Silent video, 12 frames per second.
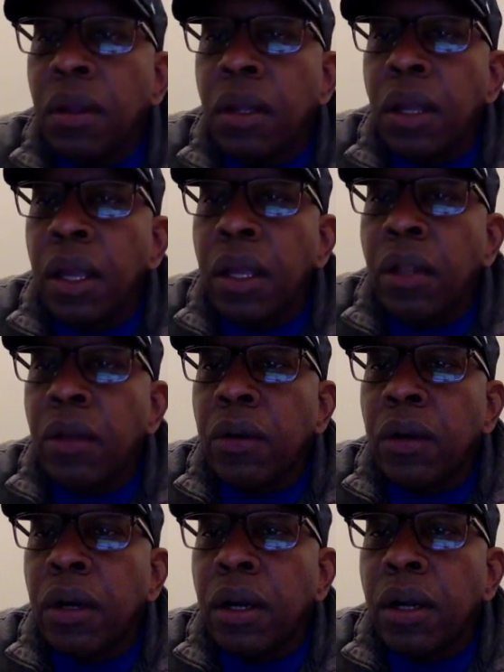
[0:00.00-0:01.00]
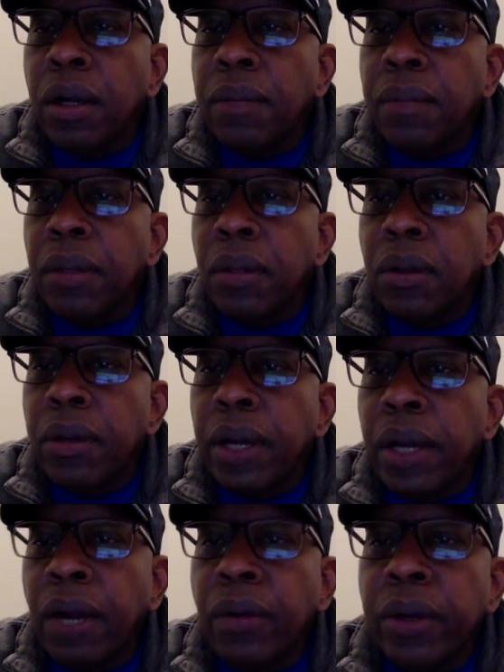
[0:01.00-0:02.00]
Hey,
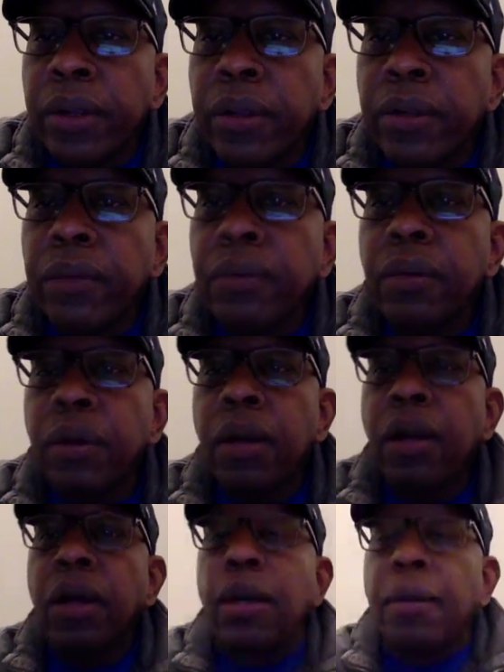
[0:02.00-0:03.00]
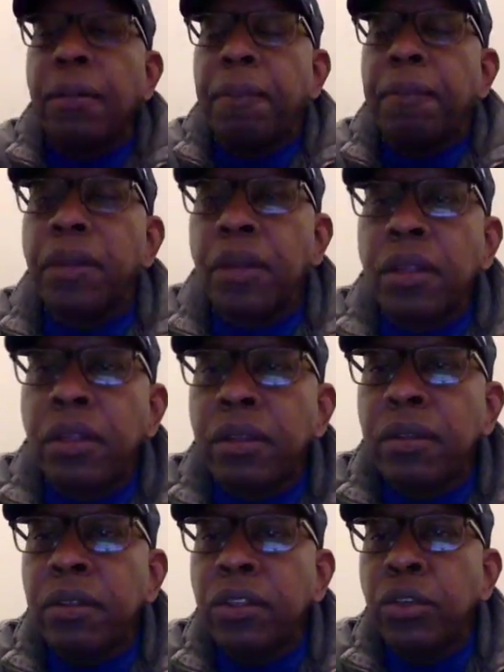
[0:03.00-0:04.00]
Laura, how are you?
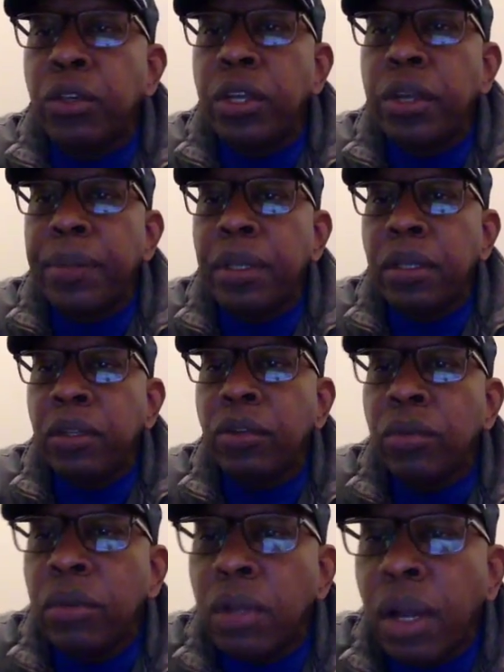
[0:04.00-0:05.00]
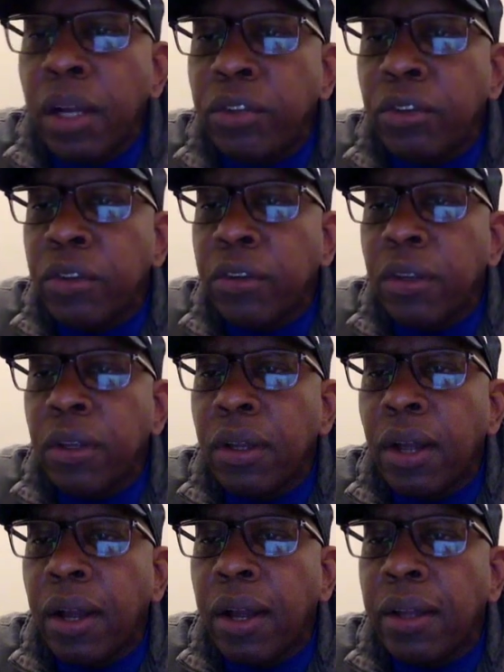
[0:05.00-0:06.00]
Can you hear me?
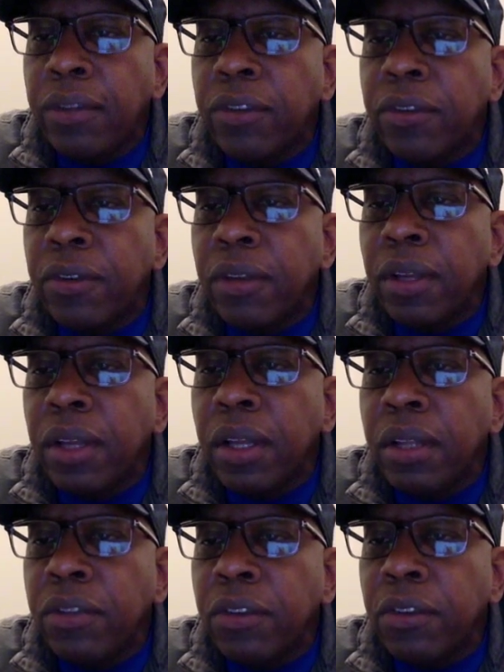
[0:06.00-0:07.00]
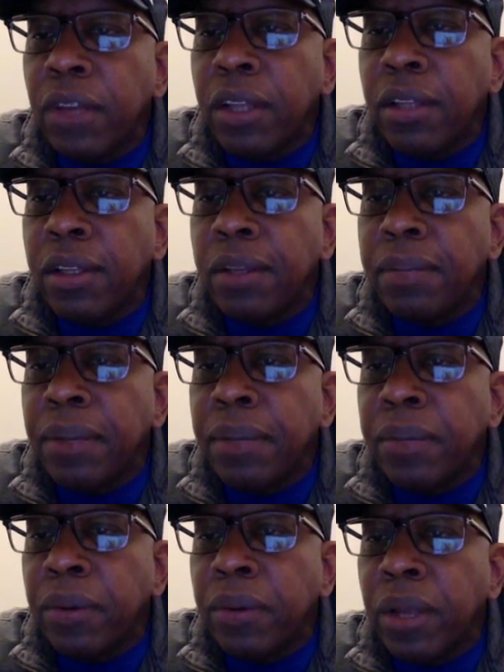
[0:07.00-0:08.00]
Hi. I just ended my
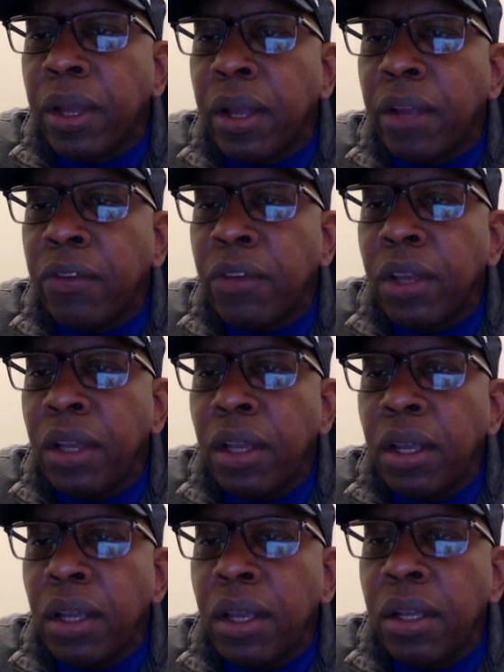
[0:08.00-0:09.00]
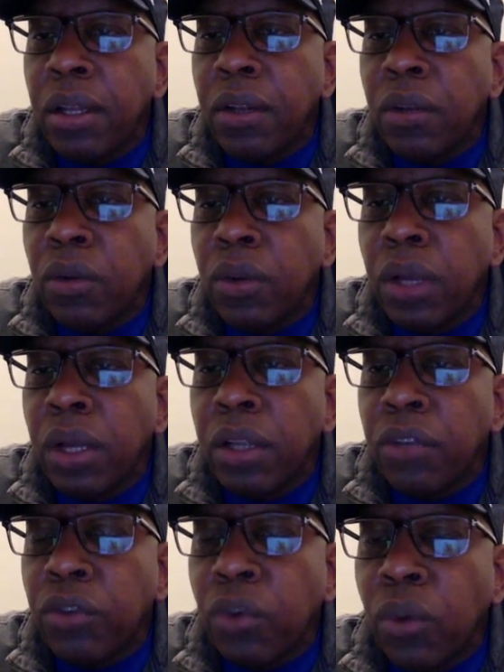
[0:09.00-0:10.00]
broadcast in Alula.
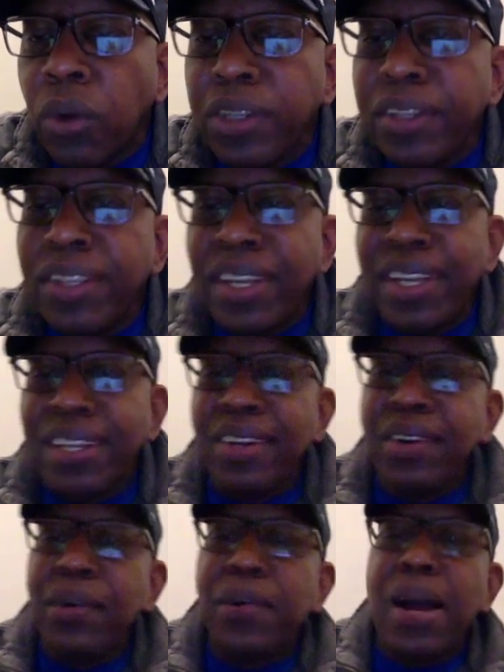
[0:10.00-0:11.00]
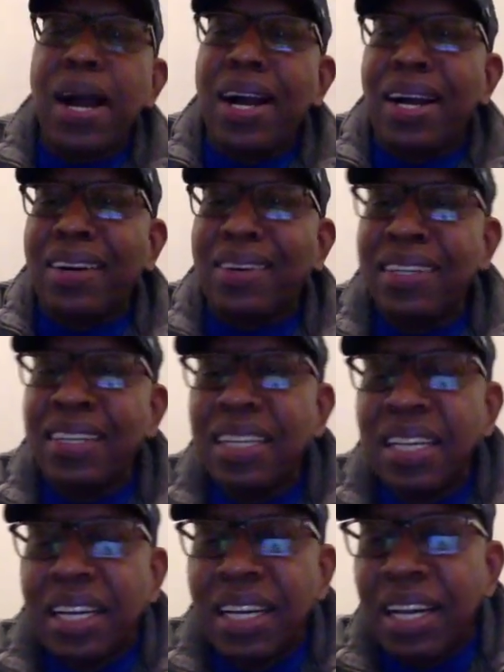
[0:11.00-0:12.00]
It's cool. Oh, you did? Oh, wow.
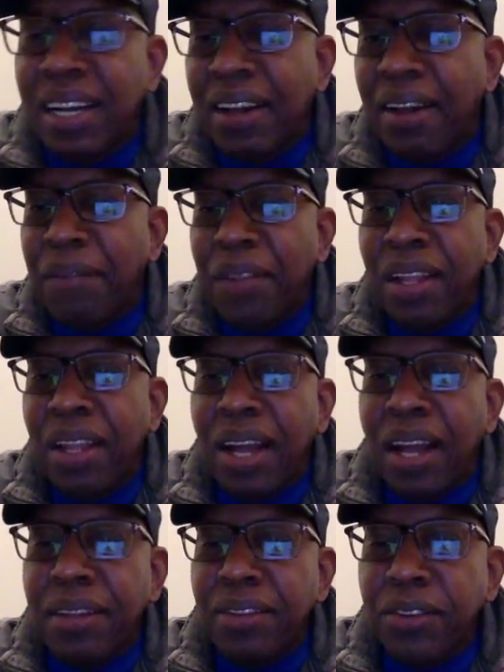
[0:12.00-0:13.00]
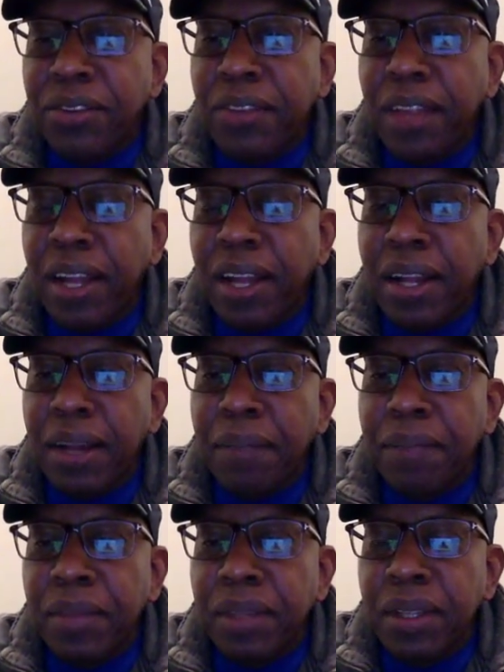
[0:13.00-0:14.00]
I just,
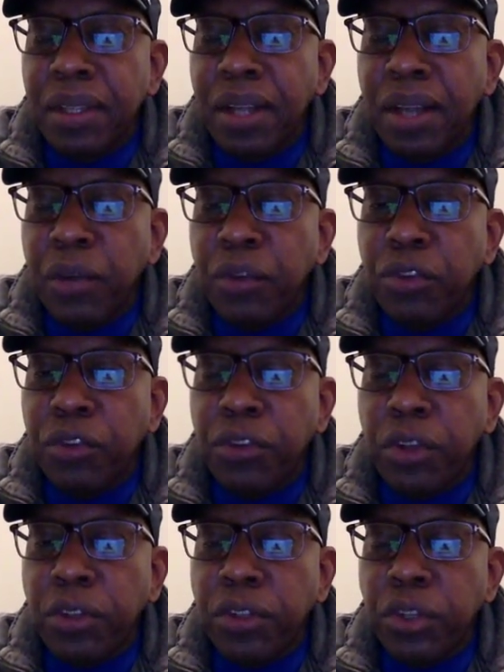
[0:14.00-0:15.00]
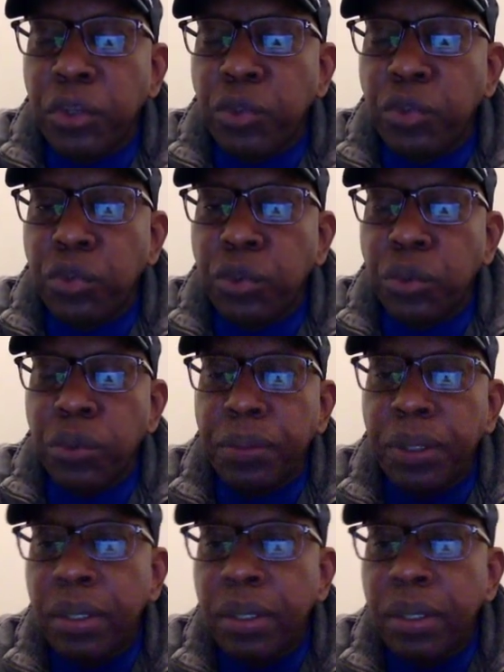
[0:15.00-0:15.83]
I was just on YouTube.